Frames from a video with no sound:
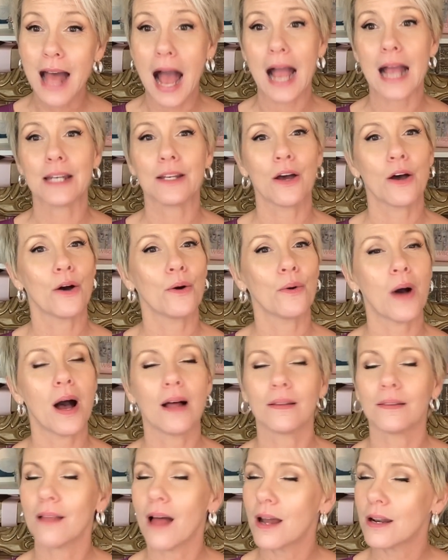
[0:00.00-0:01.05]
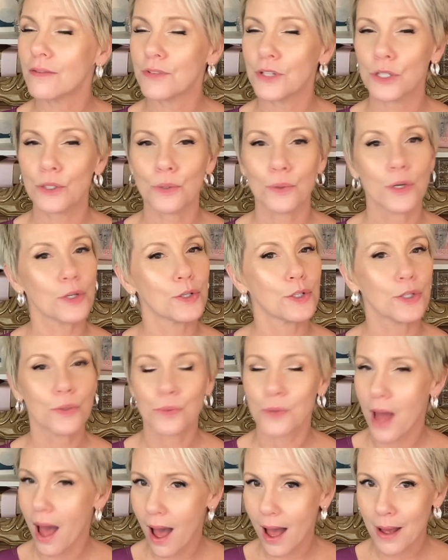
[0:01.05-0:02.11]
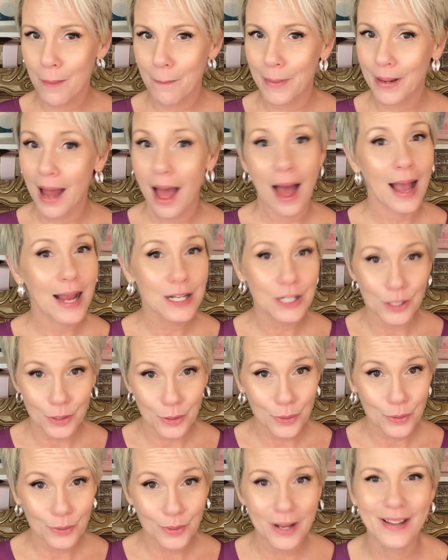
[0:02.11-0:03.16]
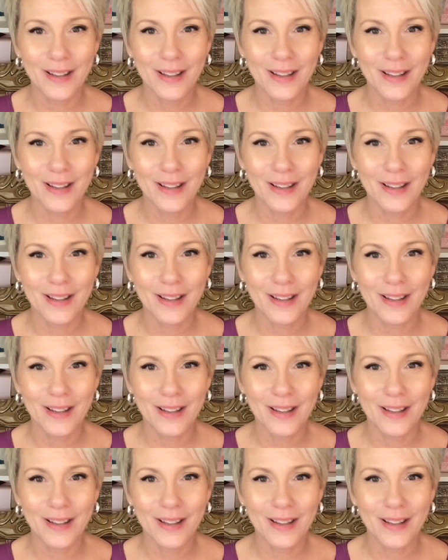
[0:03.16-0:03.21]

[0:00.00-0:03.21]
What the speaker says: I know a lot of you do not, but I do.